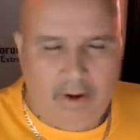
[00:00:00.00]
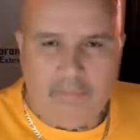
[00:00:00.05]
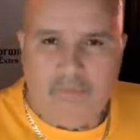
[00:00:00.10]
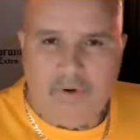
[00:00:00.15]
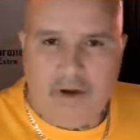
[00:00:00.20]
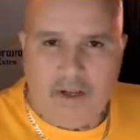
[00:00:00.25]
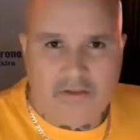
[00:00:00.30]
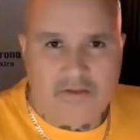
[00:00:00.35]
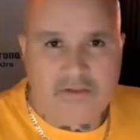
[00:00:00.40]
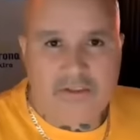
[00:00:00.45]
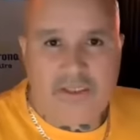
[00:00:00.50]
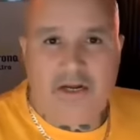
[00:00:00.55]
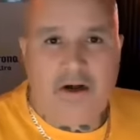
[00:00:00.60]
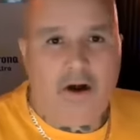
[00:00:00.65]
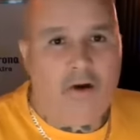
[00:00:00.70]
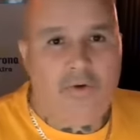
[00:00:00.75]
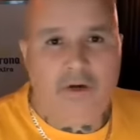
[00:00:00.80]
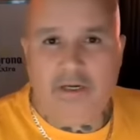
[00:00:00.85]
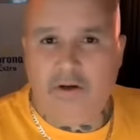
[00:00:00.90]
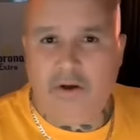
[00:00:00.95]
My brothers, they
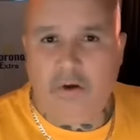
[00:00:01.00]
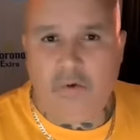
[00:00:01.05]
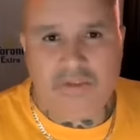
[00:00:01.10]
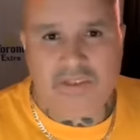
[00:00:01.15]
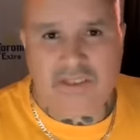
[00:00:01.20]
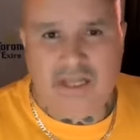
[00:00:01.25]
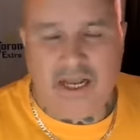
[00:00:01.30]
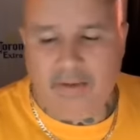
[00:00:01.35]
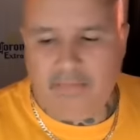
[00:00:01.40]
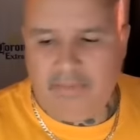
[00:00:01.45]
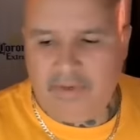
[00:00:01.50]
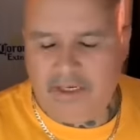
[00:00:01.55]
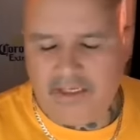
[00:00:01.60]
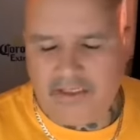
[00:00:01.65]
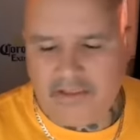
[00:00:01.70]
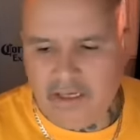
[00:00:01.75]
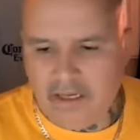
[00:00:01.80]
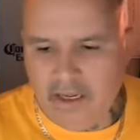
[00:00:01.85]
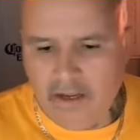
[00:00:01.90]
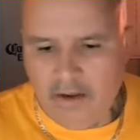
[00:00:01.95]
already know what time it
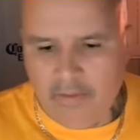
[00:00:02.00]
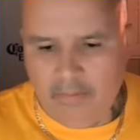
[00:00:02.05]
is.